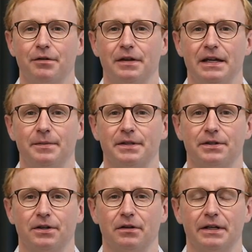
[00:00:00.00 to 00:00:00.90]
themes,
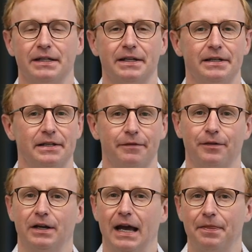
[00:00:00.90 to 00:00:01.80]
and certainly it's easy to
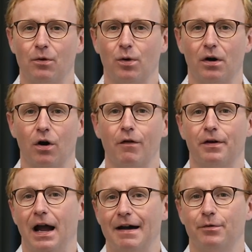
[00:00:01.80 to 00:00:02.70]
forget that we're
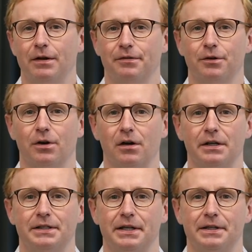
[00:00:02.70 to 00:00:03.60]
over halfway through
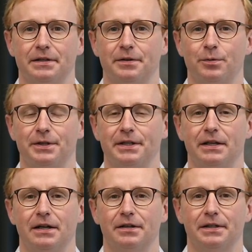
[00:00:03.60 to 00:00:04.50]
earnings season as we
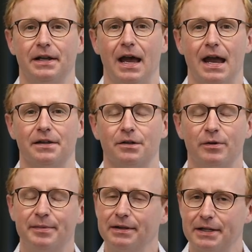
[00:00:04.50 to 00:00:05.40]
sit here today. And so
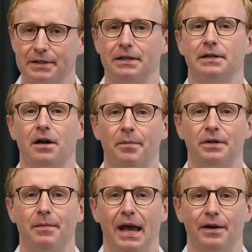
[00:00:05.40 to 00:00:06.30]
we've been listening to
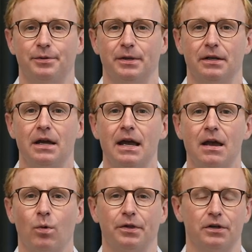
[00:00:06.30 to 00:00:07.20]
company management,
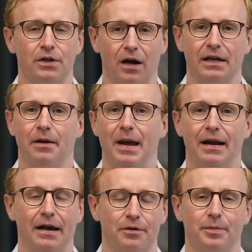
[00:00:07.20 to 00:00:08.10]
what they're talking
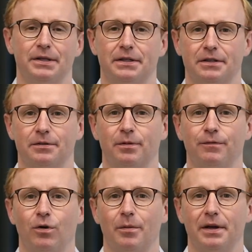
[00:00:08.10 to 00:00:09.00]
about, how their business is
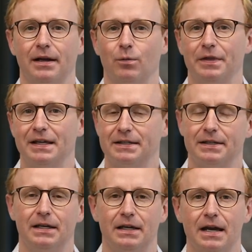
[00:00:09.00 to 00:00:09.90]
performing, and what they
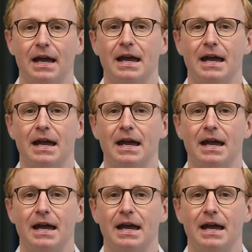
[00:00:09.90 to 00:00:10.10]
see